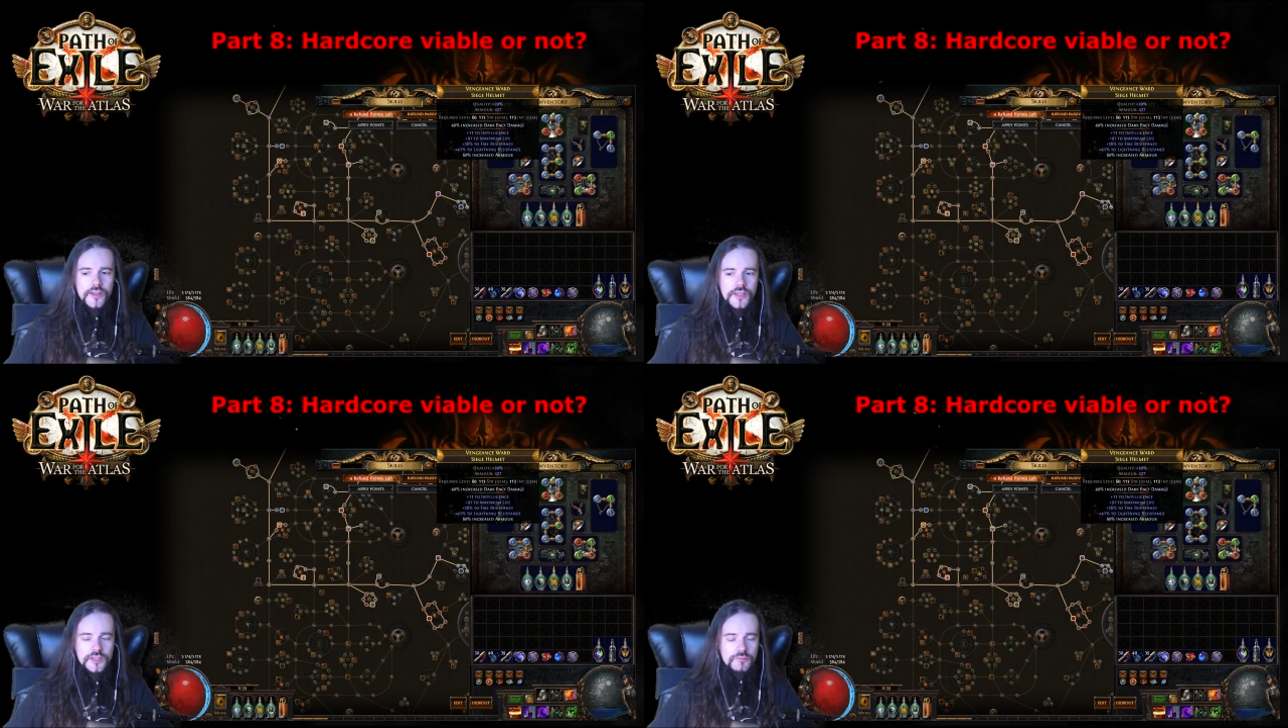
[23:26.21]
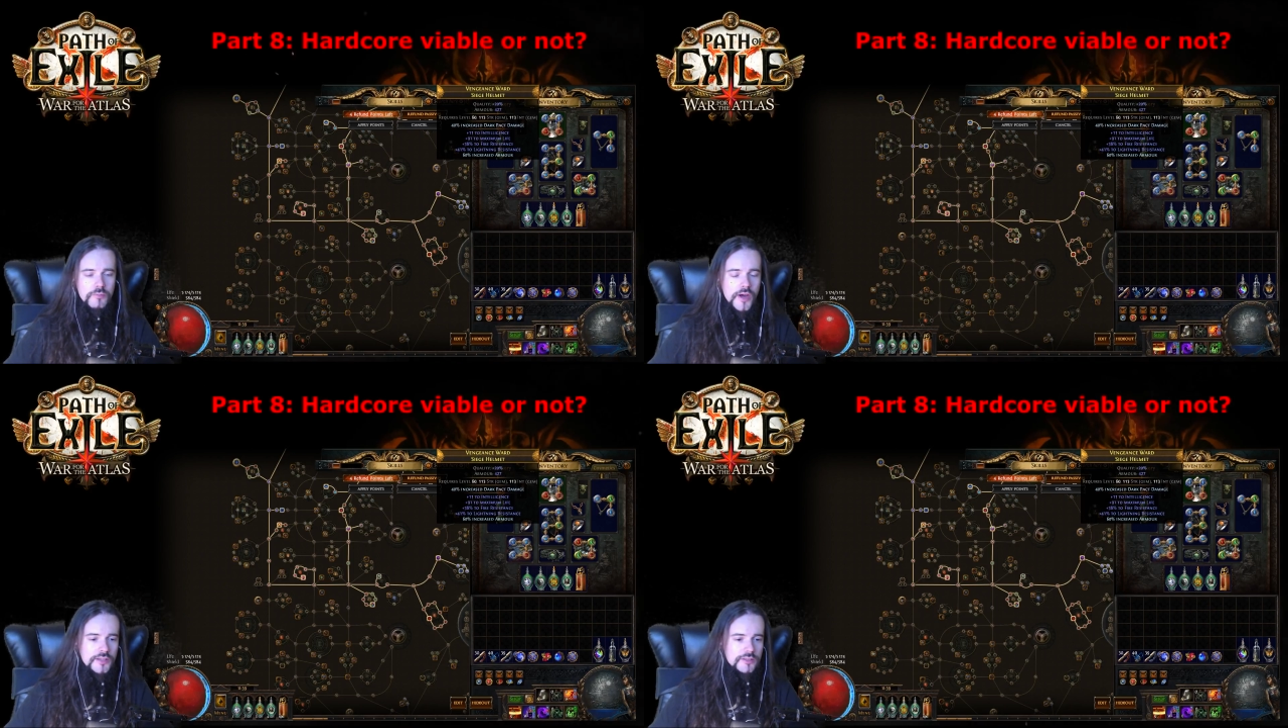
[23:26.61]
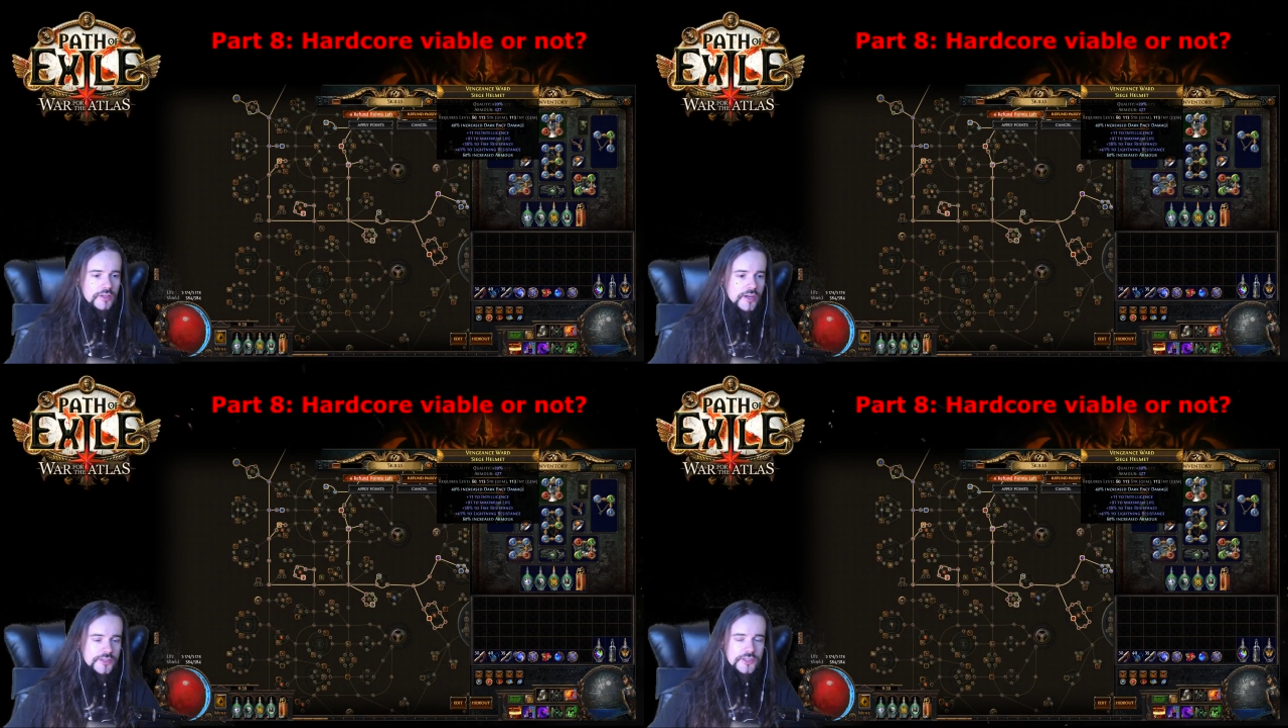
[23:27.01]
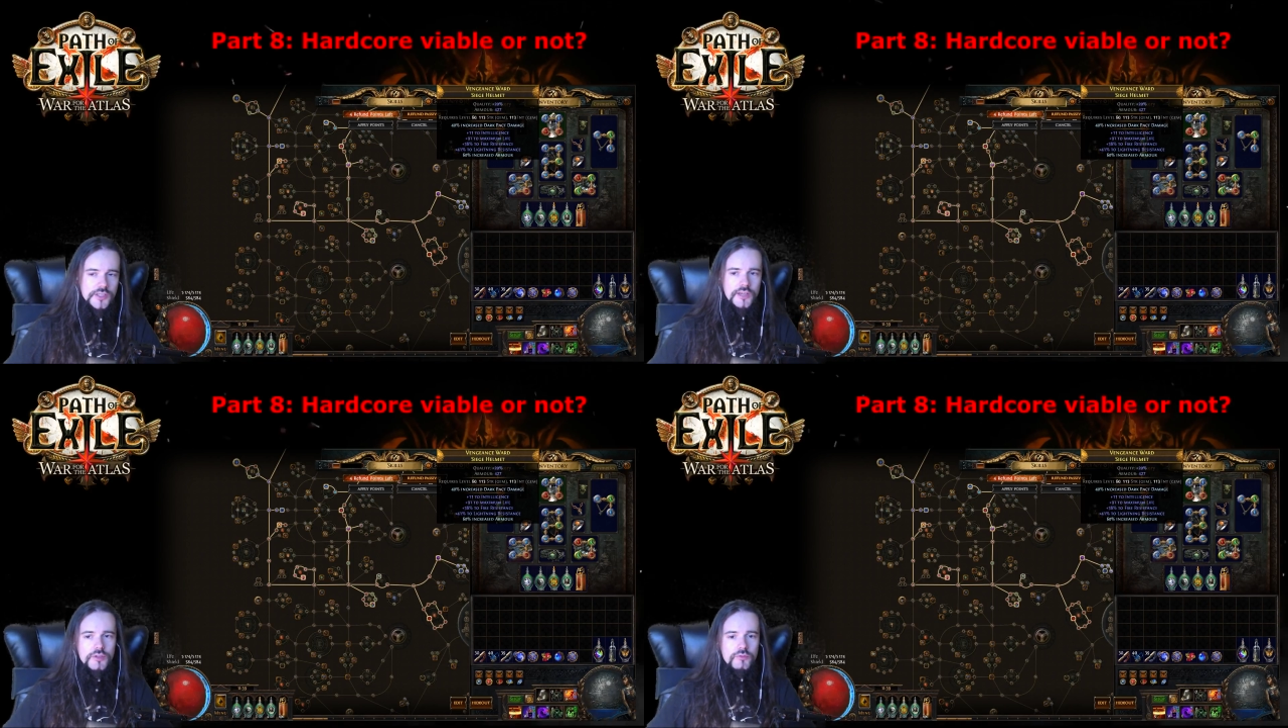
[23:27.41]
it might not
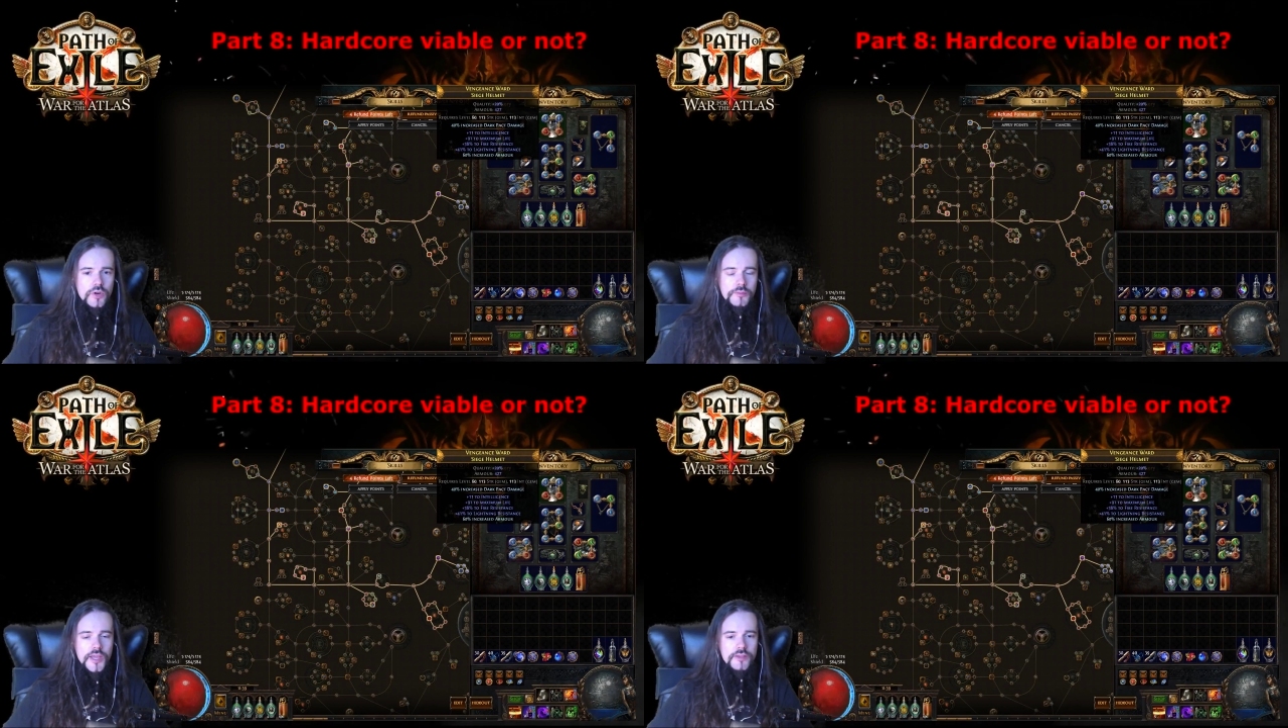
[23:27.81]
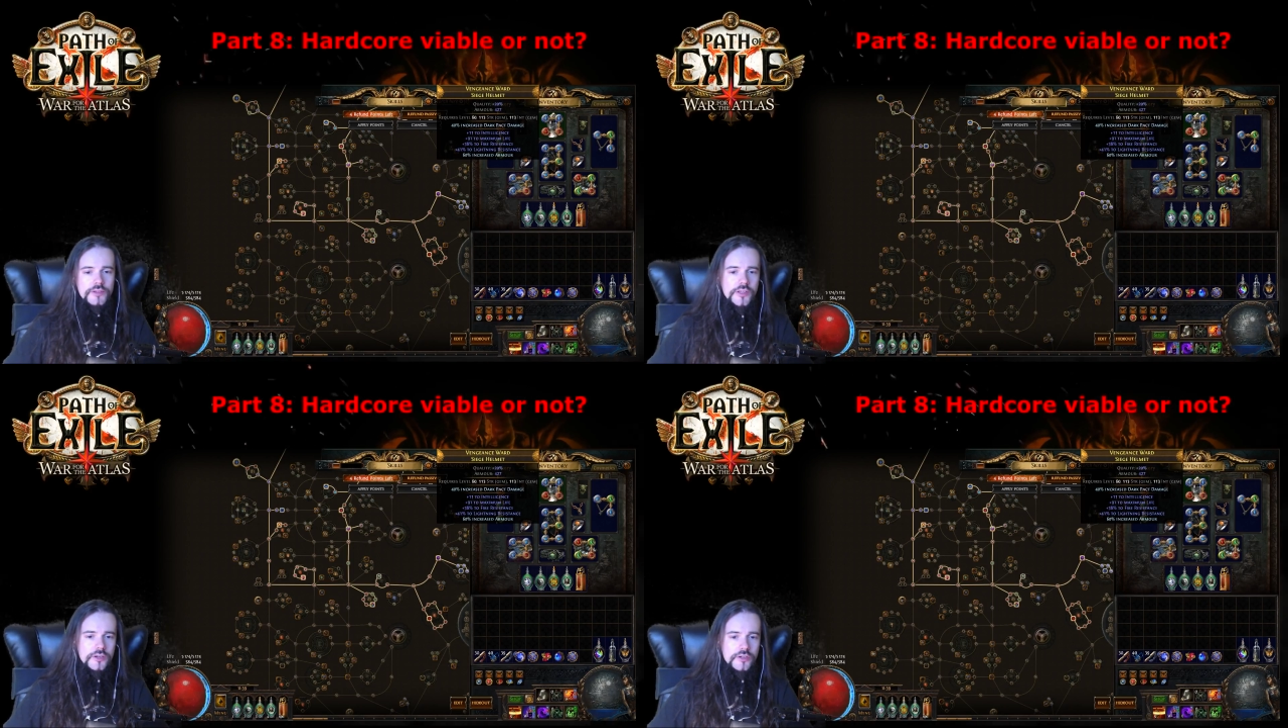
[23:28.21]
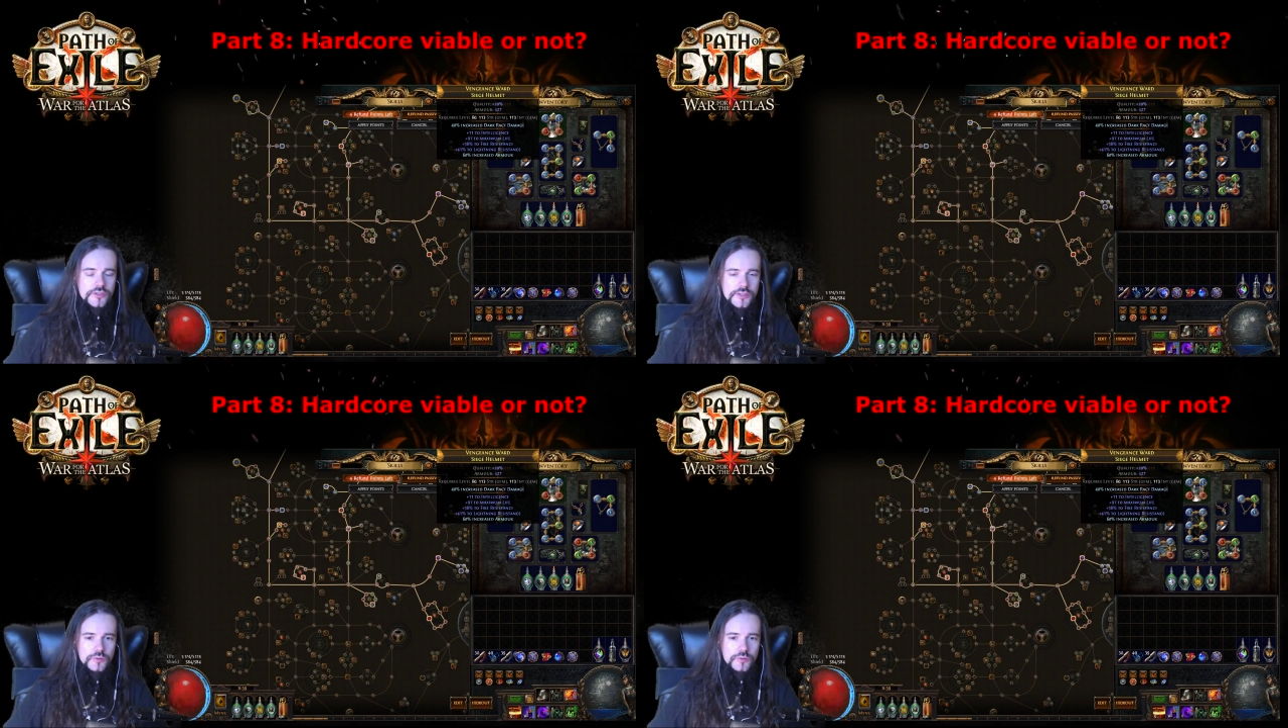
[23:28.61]
save you from heavy hitters,